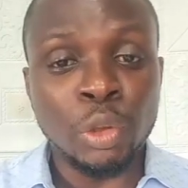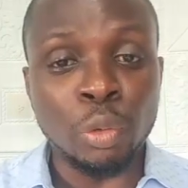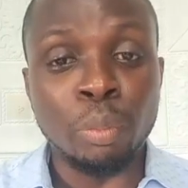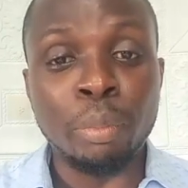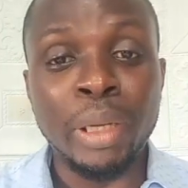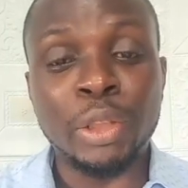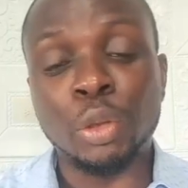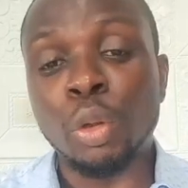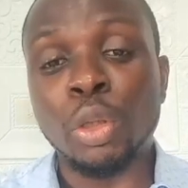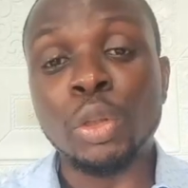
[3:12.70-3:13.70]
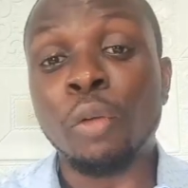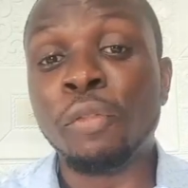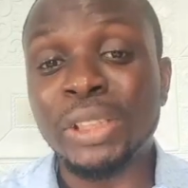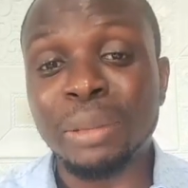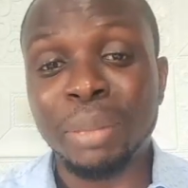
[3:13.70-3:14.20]
to make sure your
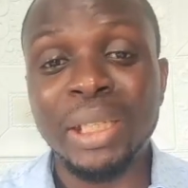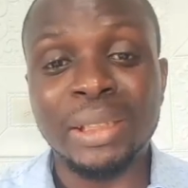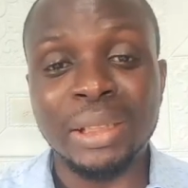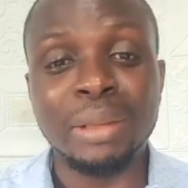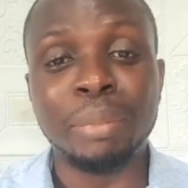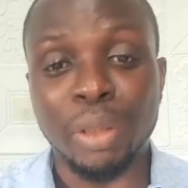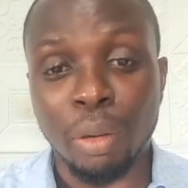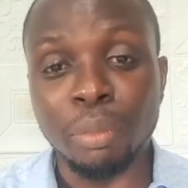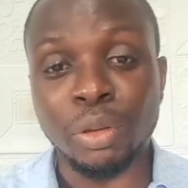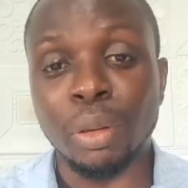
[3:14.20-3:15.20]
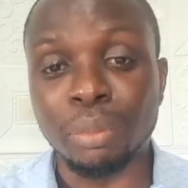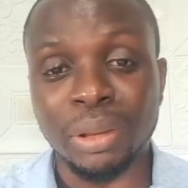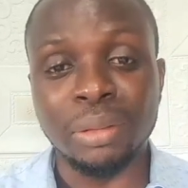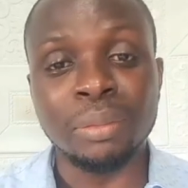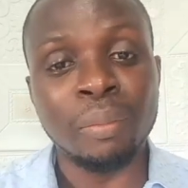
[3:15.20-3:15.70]
visibility becomes
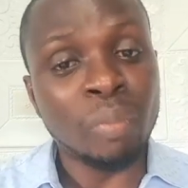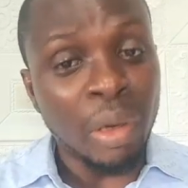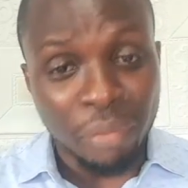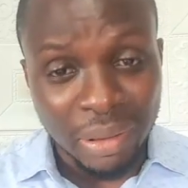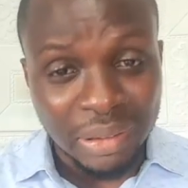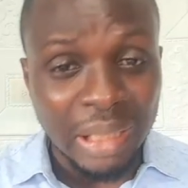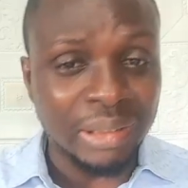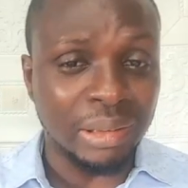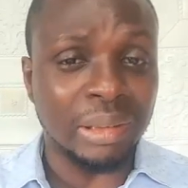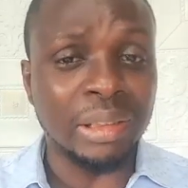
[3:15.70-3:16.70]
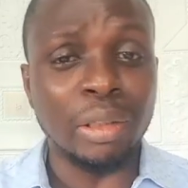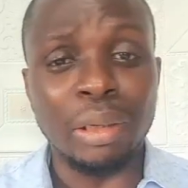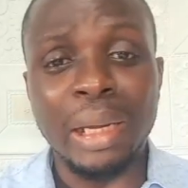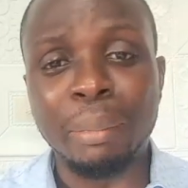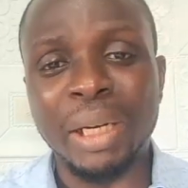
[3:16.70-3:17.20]
something fantastic in the
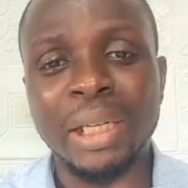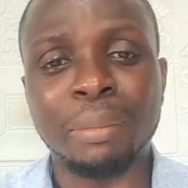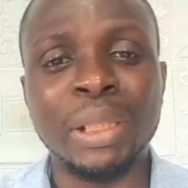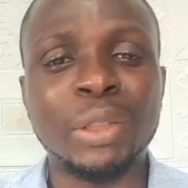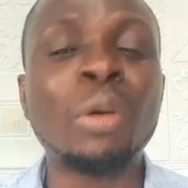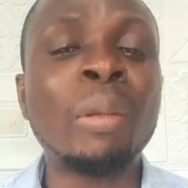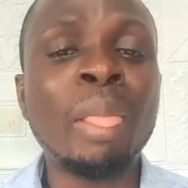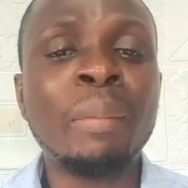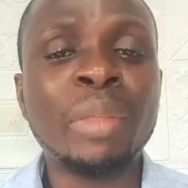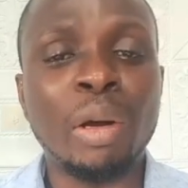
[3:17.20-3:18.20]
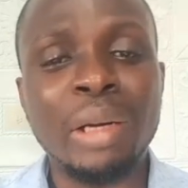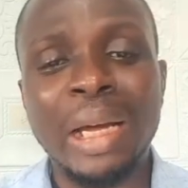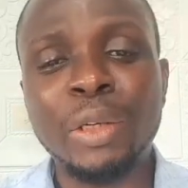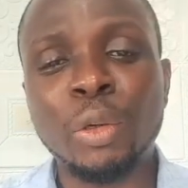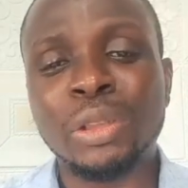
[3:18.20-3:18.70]
online marketplace? So on
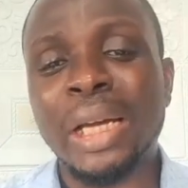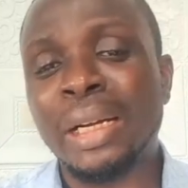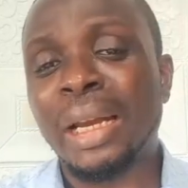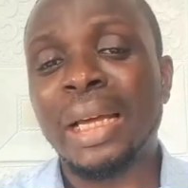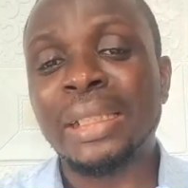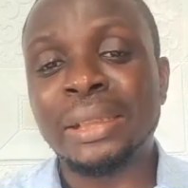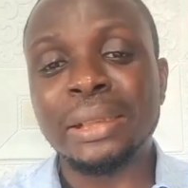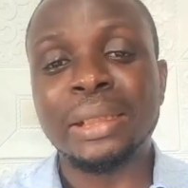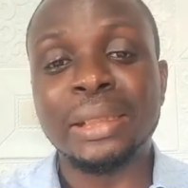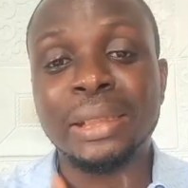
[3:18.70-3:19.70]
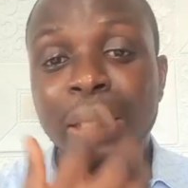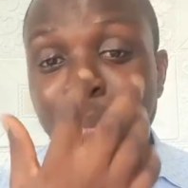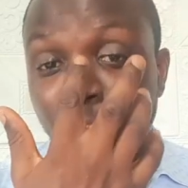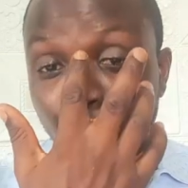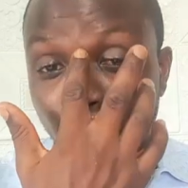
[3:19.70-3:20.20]
that note, I realized the
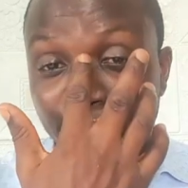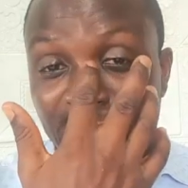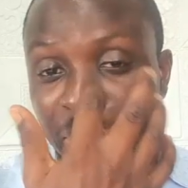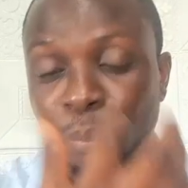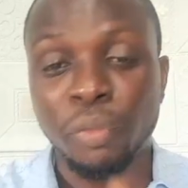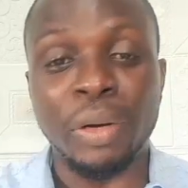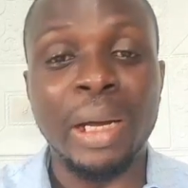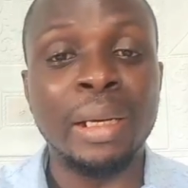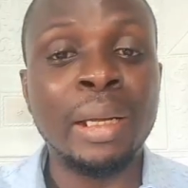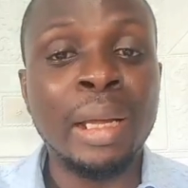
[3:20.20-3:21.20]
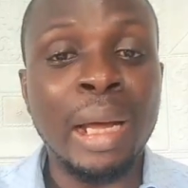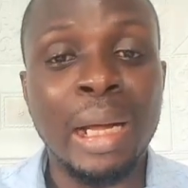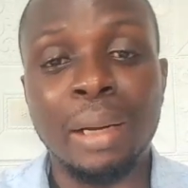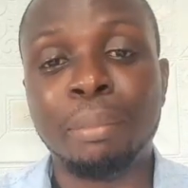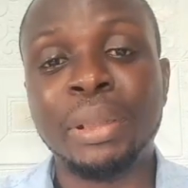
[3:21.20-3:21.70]
same Google Business Profile
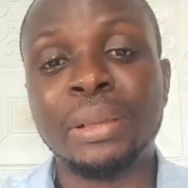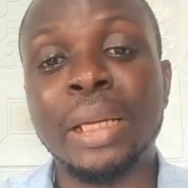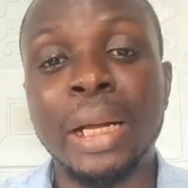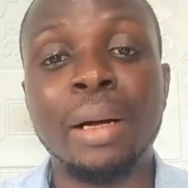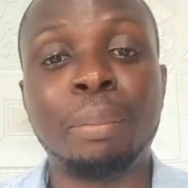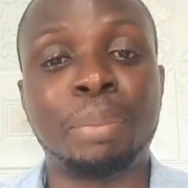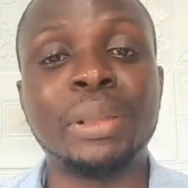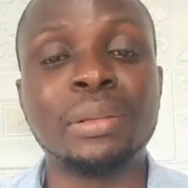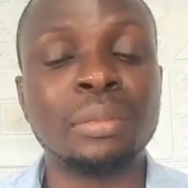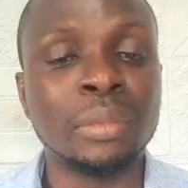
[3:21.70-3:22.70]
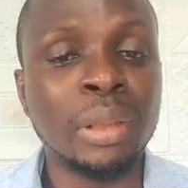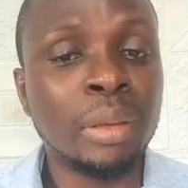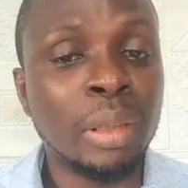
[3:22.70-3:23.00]
have been helping